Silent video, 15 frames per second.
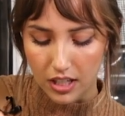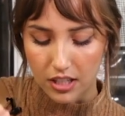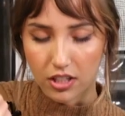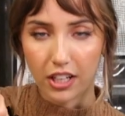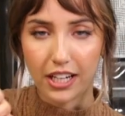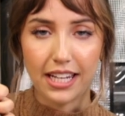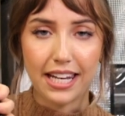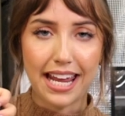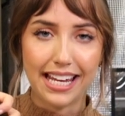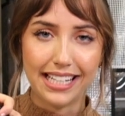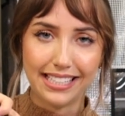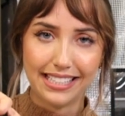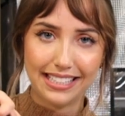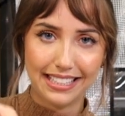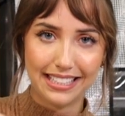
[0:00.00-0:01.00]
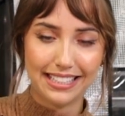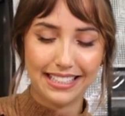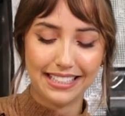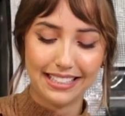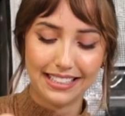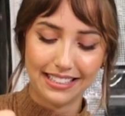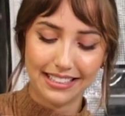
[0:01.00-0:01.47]
it's looking nice.
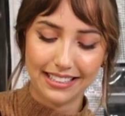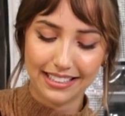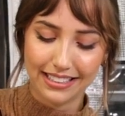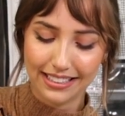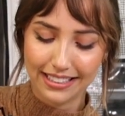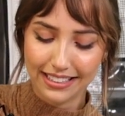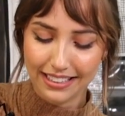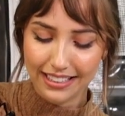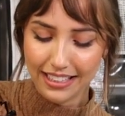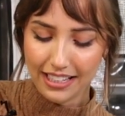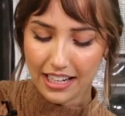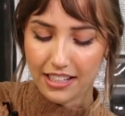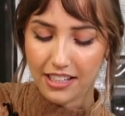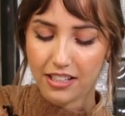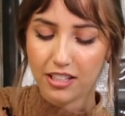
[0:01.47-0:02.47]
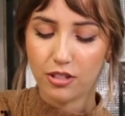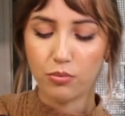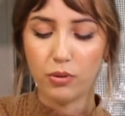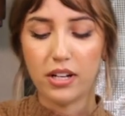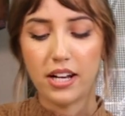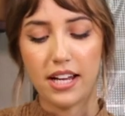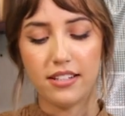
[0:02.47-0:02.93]
And this
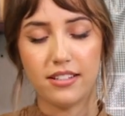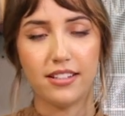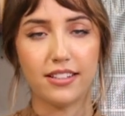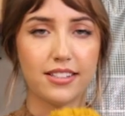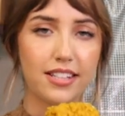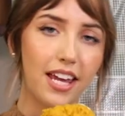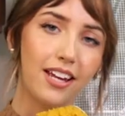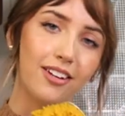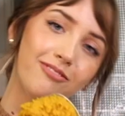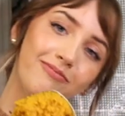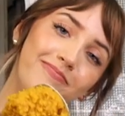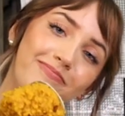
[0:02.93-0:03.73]
is what nice looks like.